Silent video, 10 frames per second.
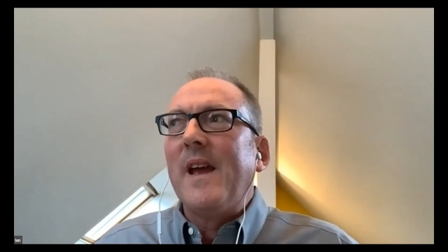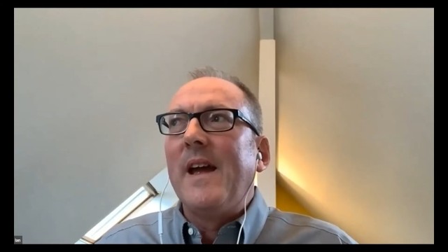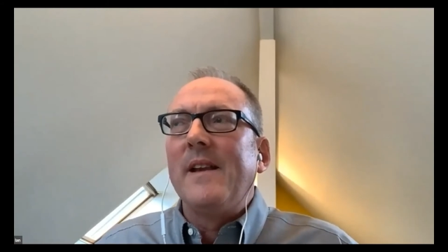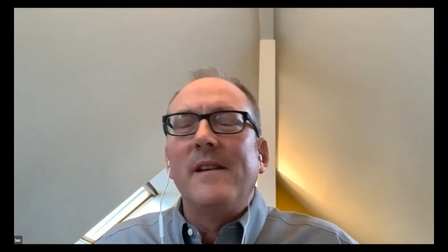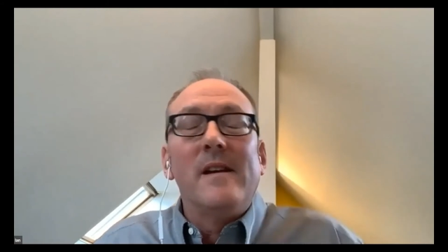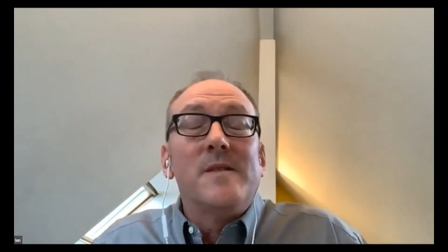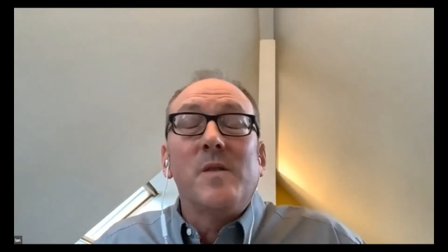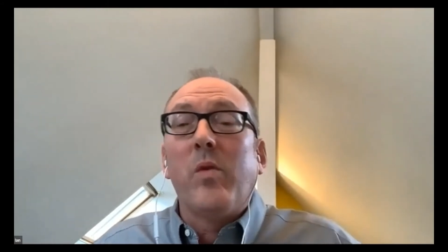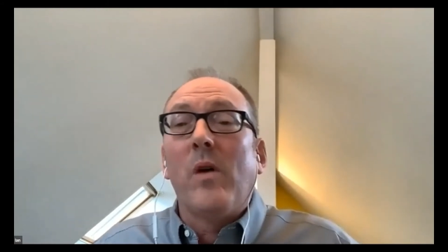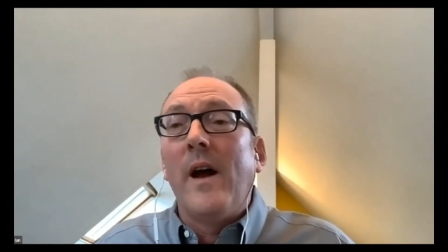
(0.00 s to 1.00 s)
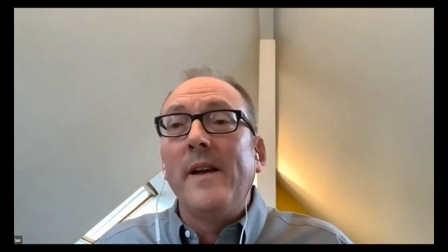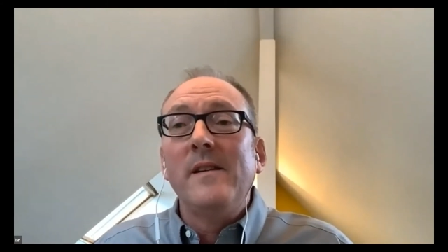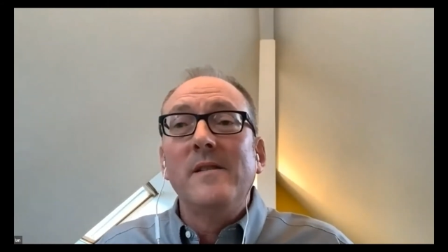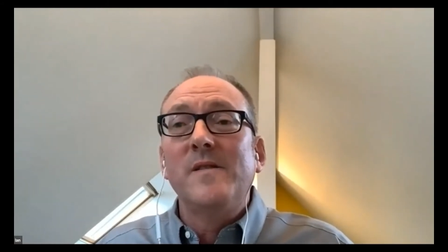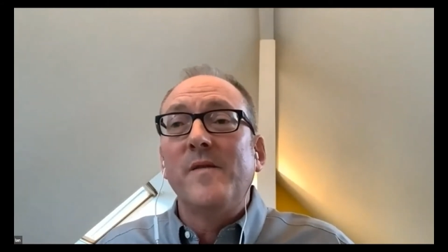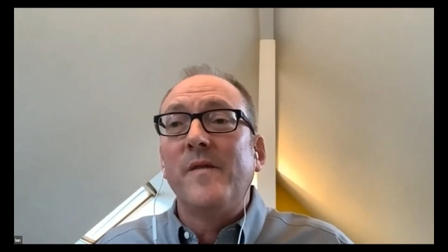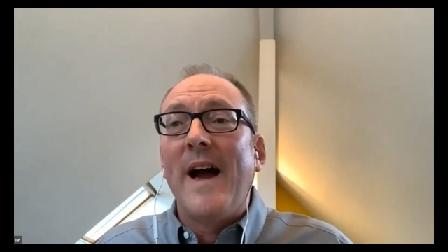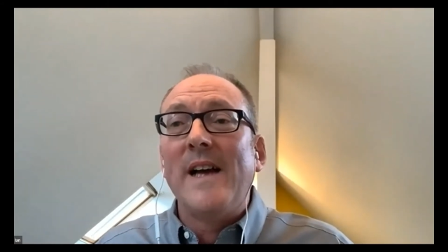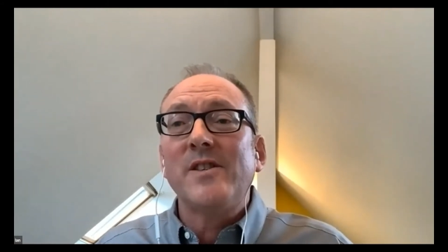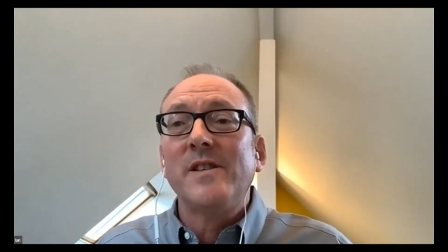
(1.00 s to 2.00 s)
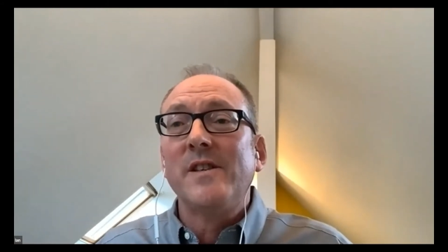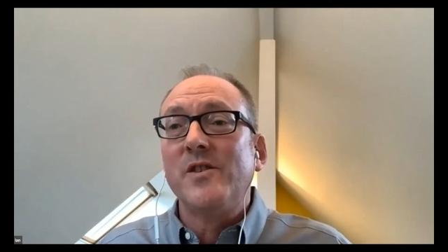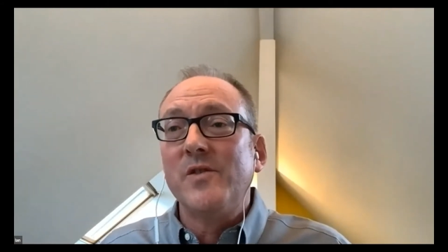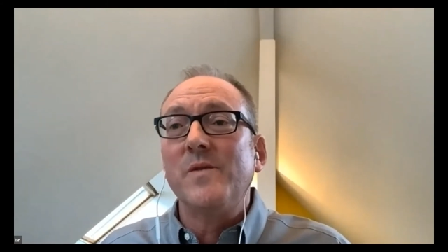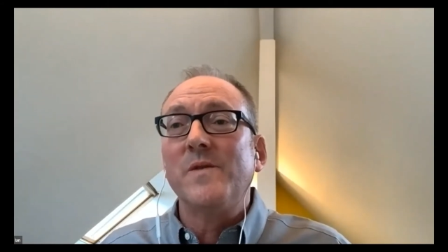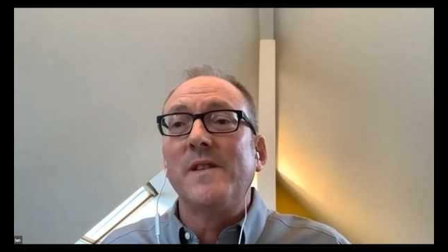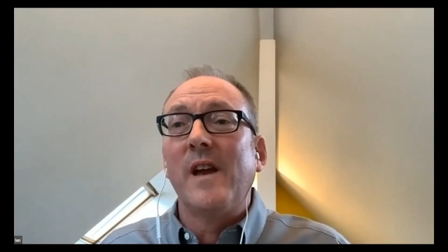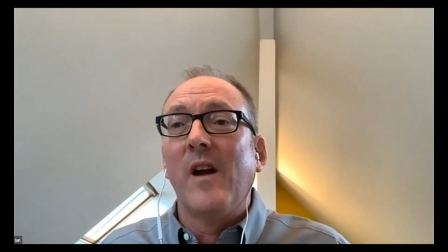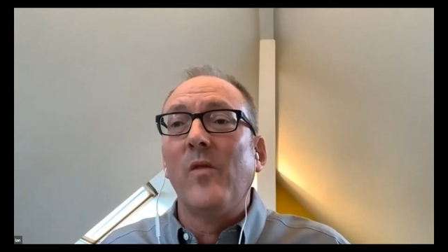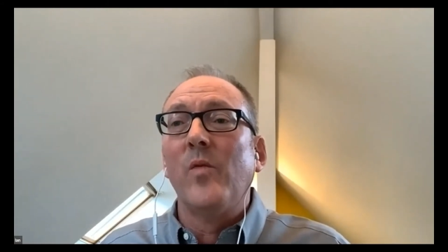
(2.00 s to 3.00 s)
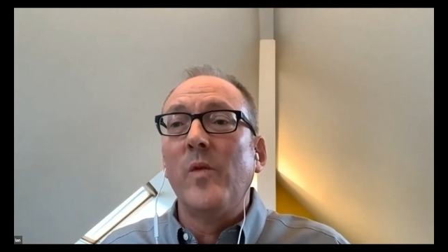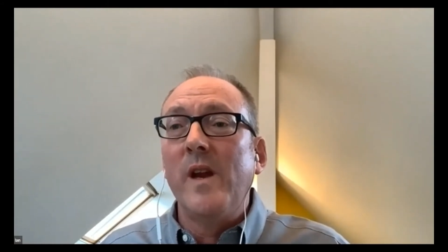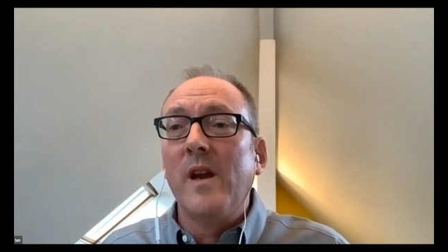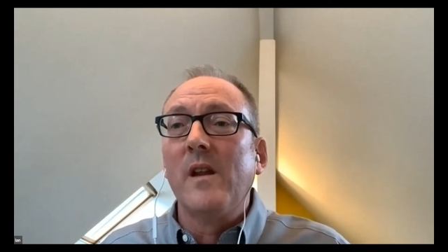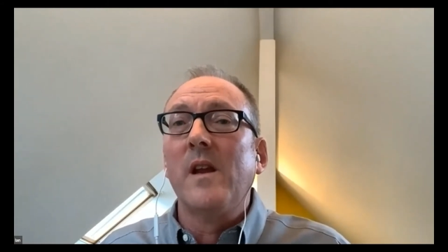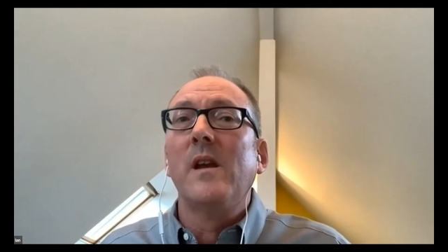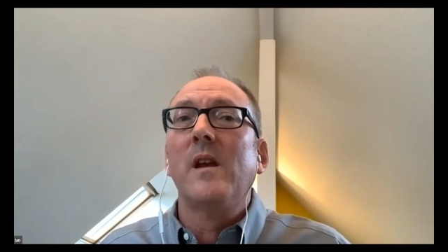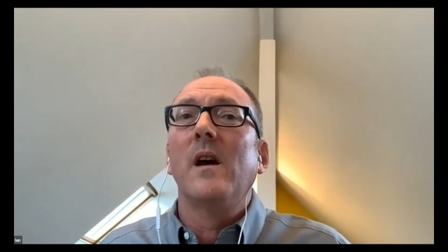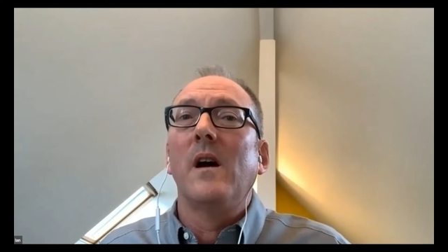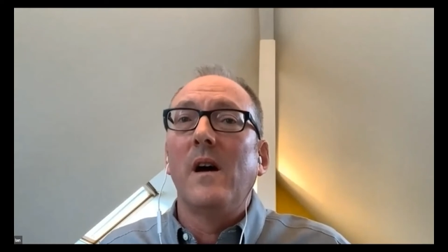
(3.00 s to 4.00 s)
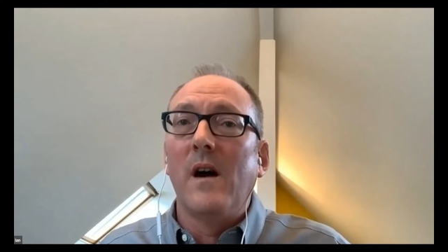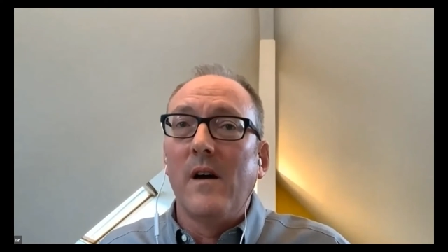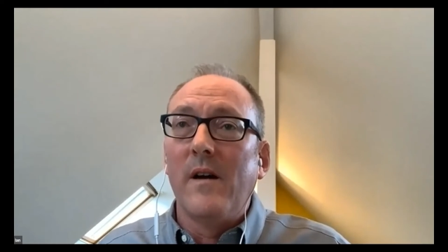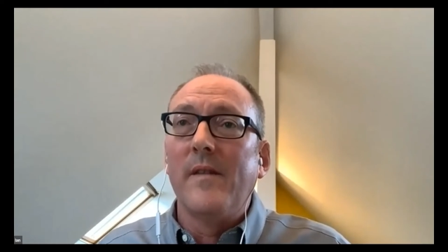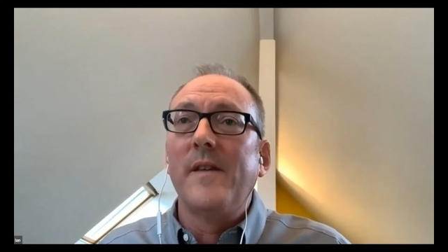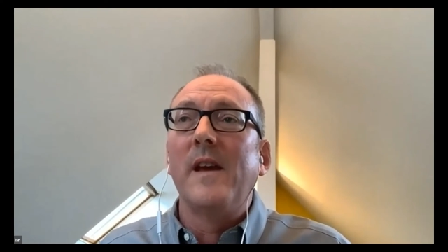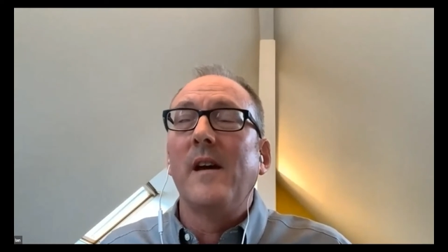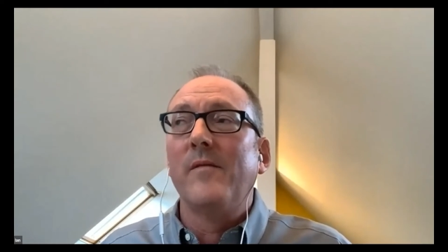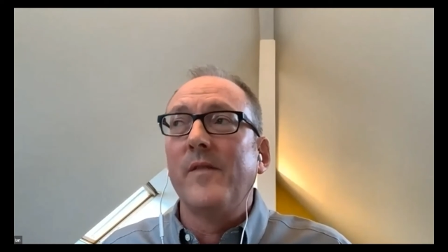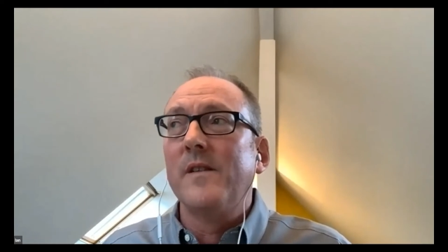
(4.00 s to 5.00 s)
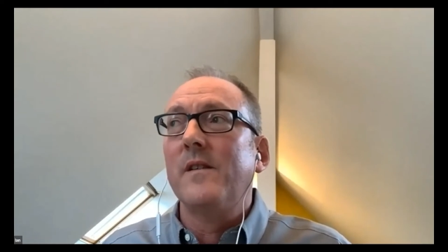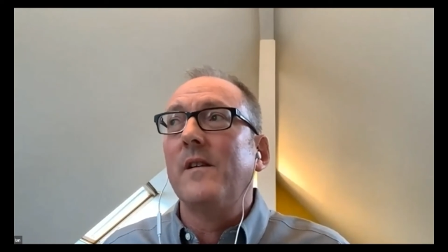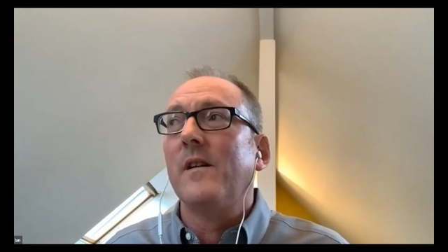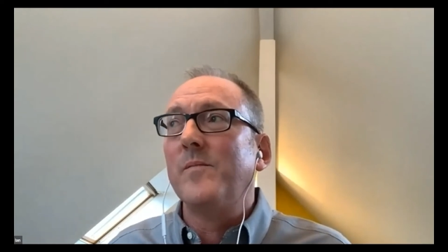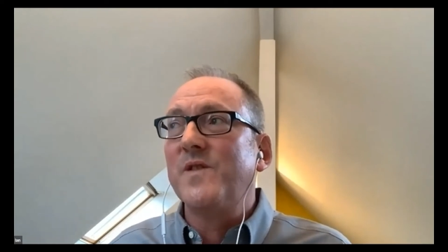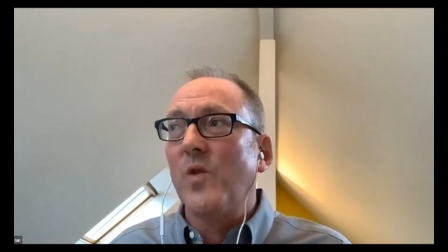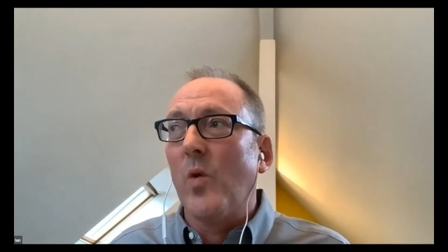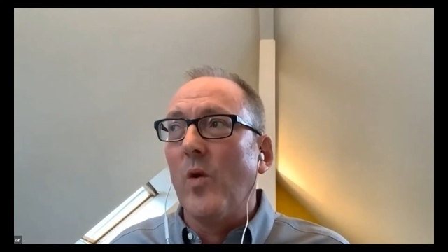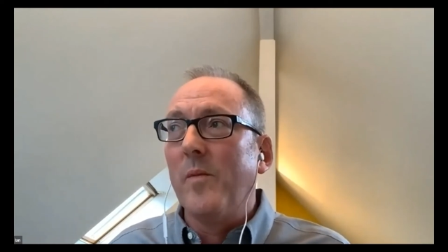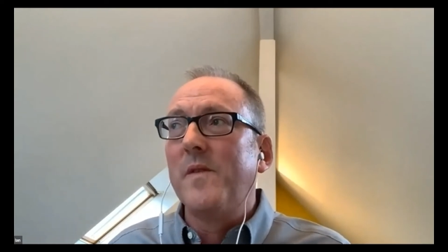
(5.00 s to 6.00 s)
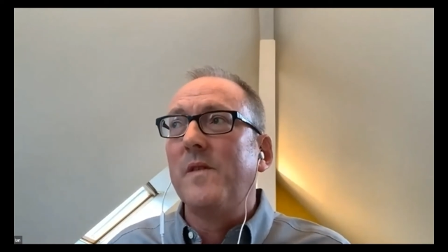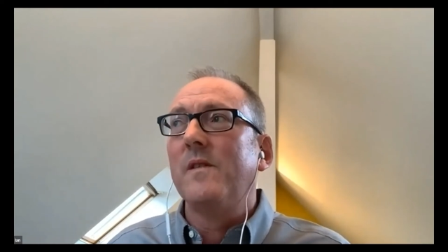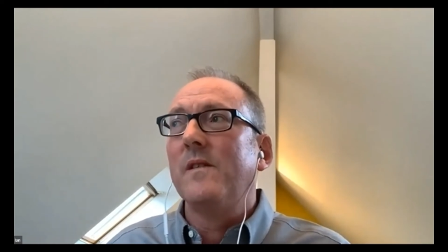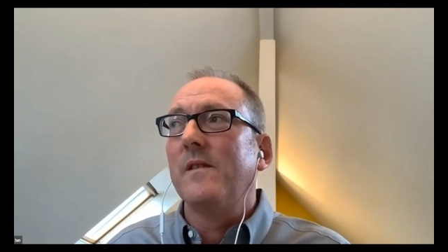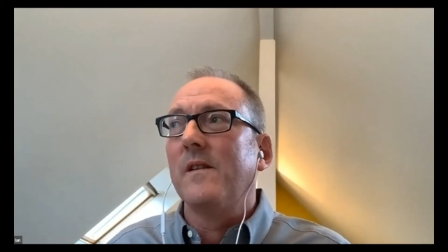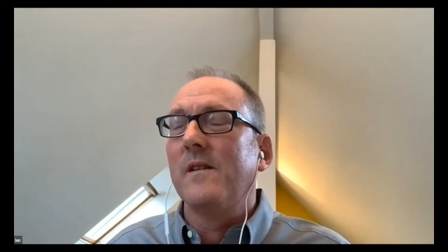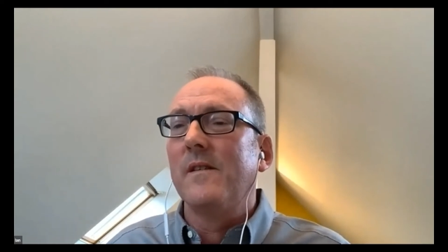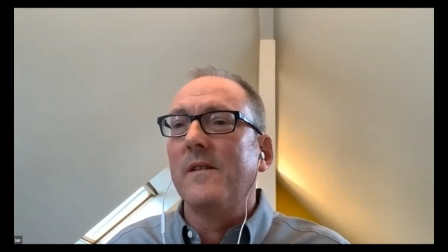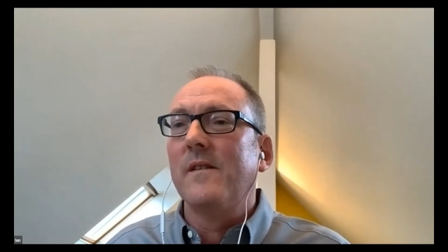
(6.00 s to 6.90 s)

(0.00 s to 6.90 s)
And surprise, fashion and shoes, they are really, they have absorbed the